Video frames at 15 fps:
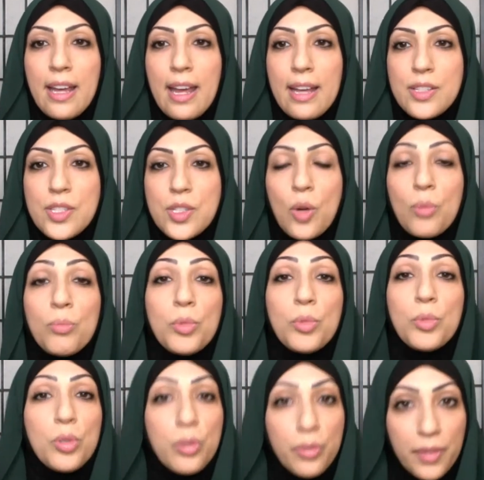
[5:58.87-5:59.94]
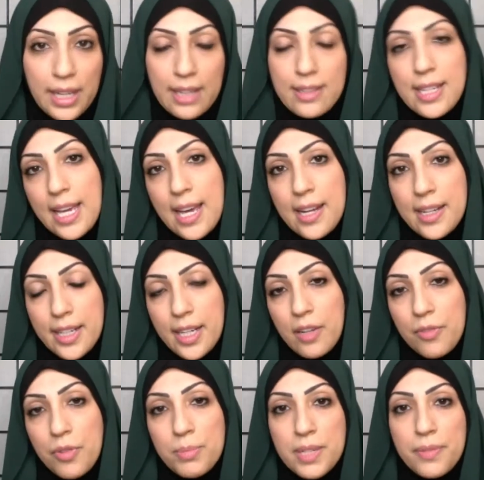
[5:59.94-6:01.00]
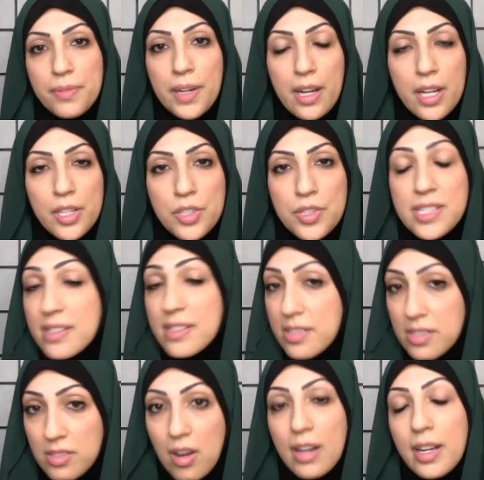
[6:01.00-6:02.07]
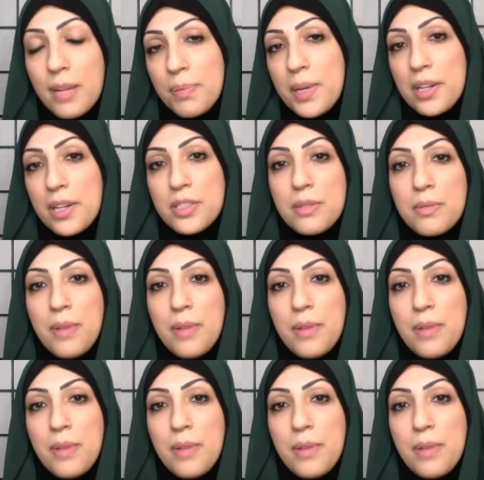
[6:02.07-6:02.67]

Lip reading: And so moving to Canada here from different countries does not appear to